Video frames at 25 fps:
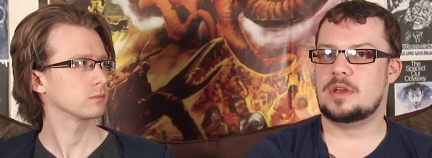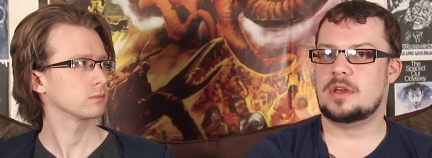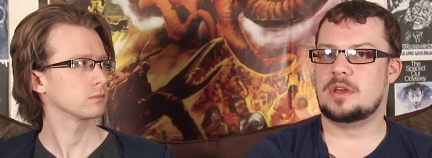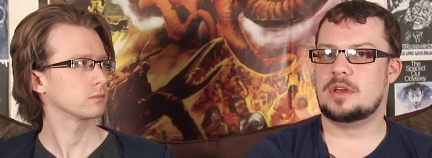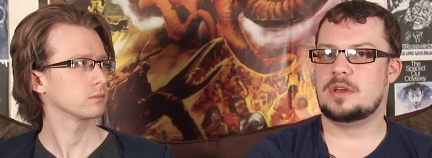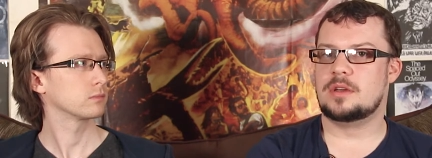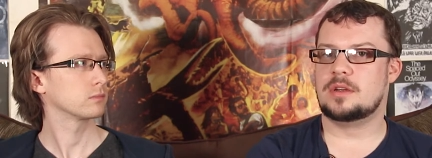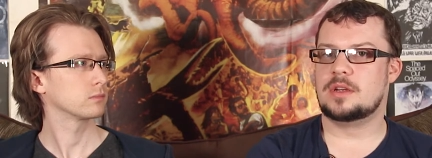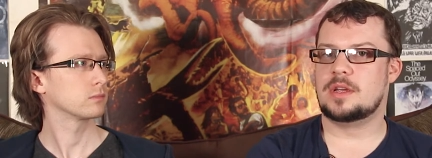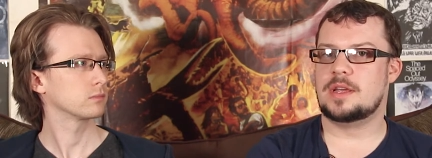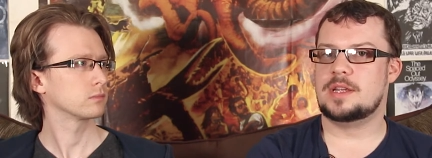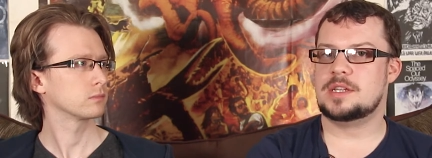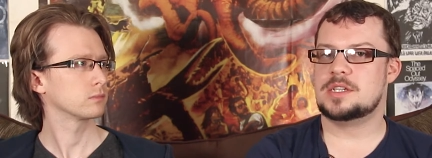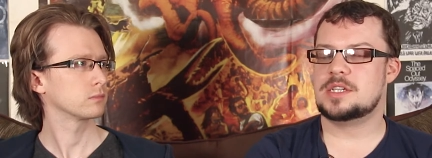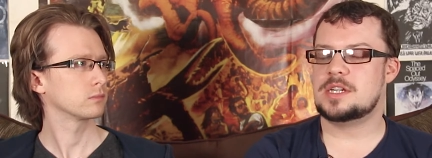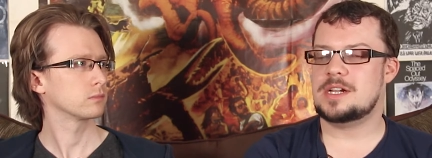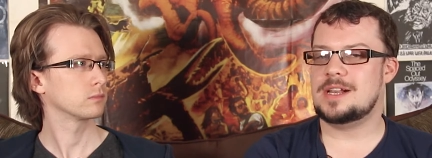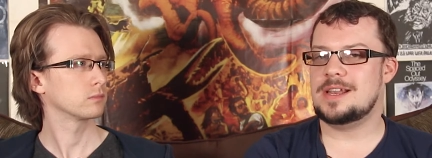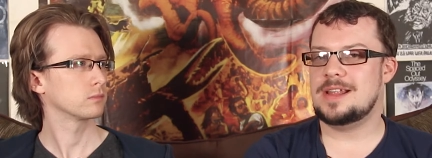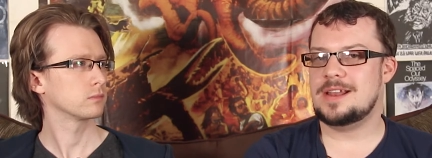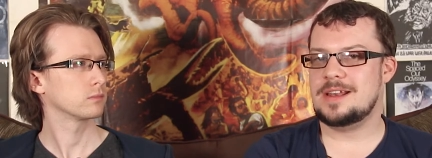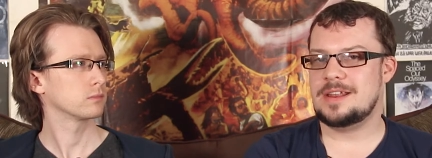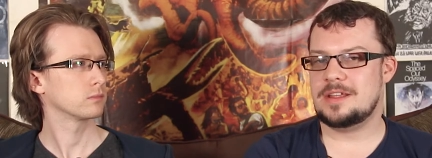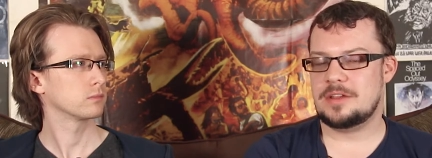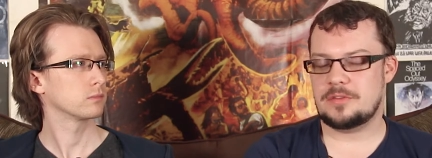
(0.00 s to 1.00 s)
Speaker 1: It's
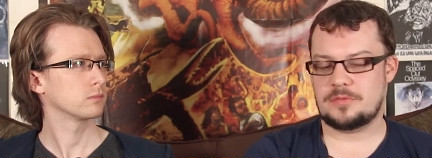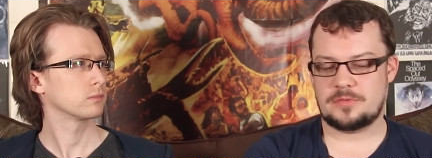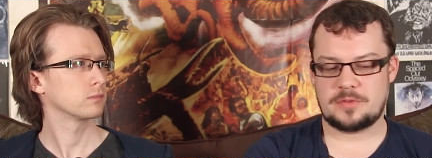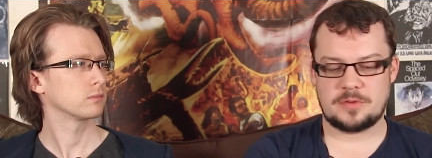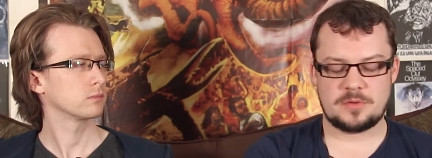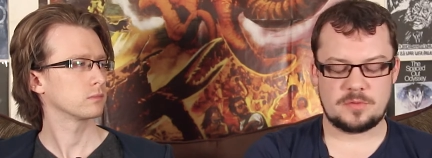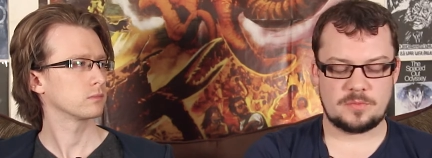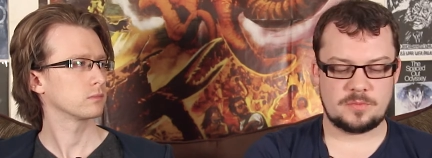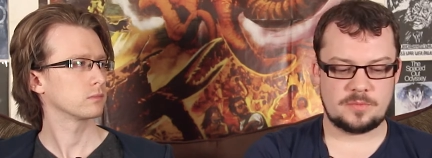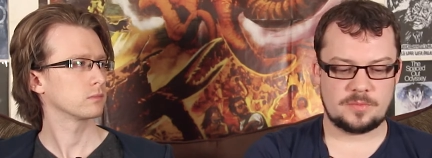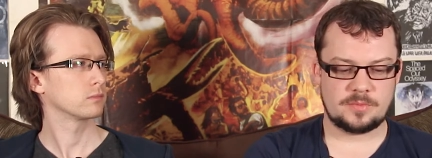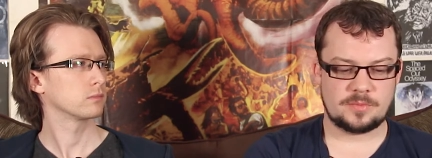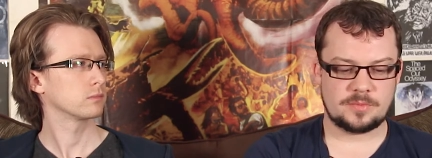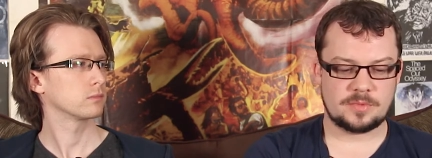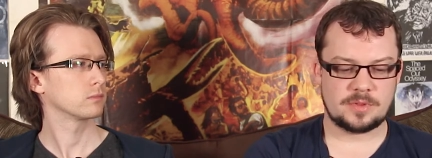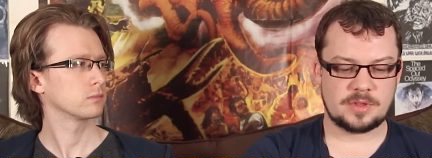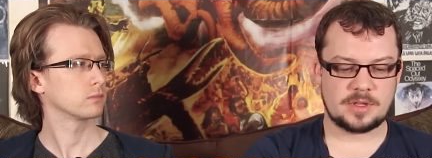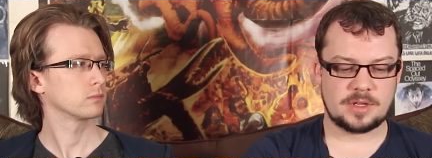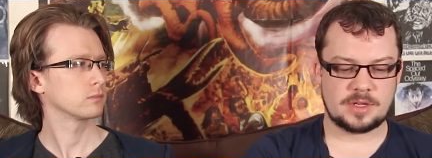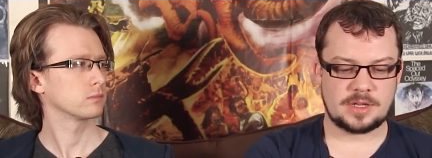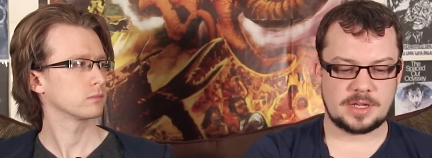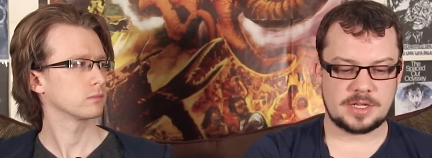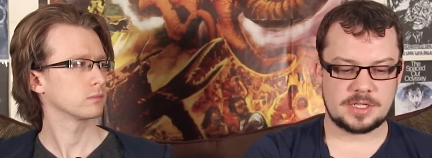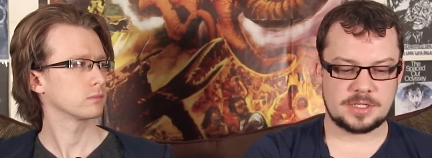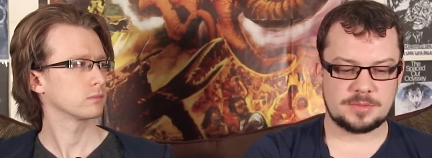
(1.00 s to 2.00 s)
clearly a film
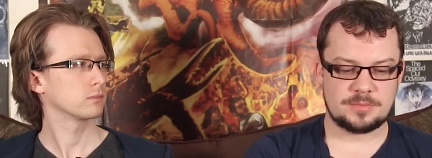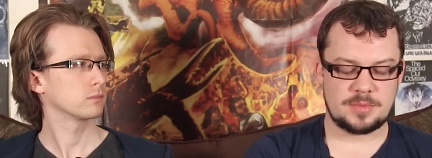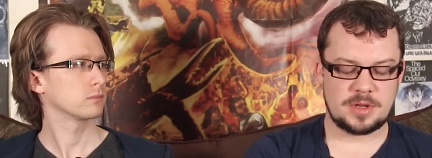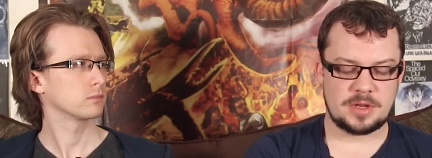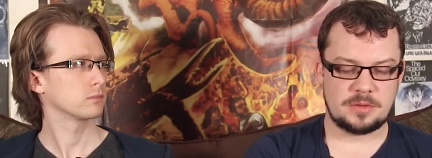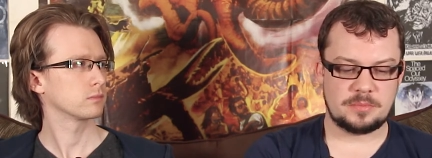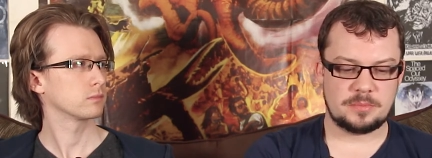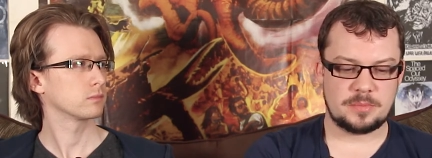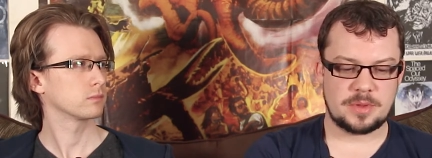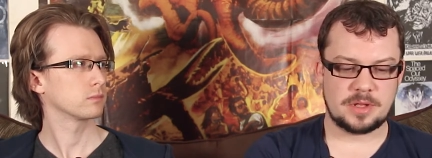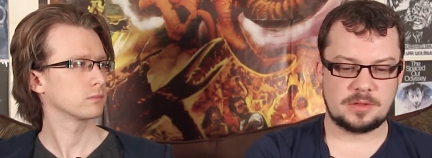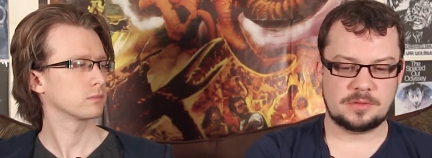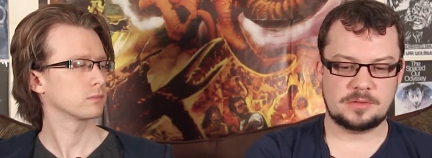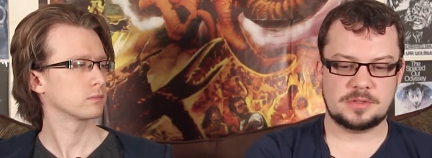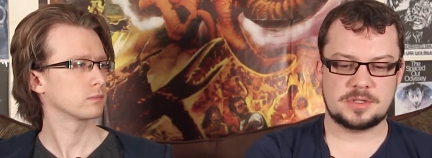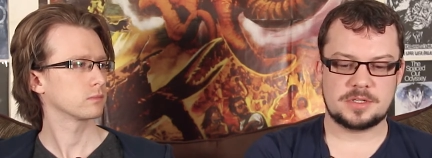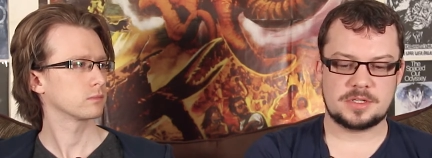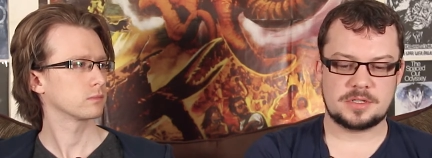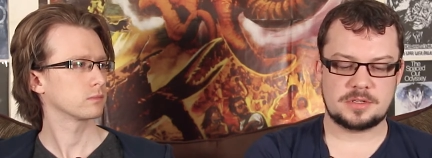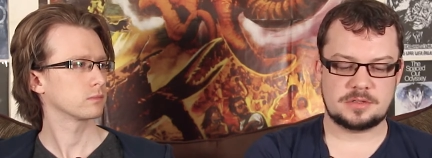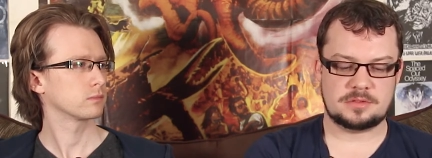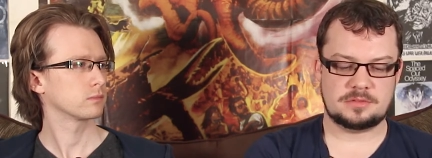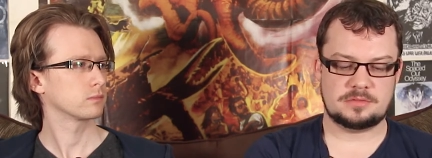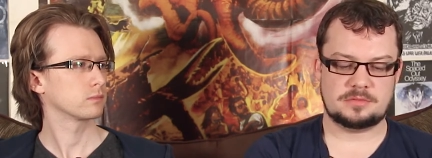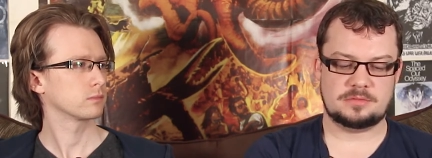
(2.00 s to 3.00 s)
that has been
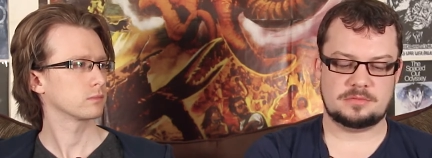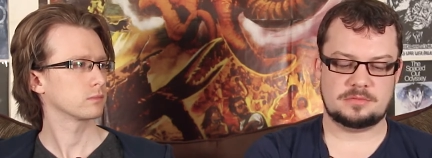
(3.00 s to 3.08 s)
built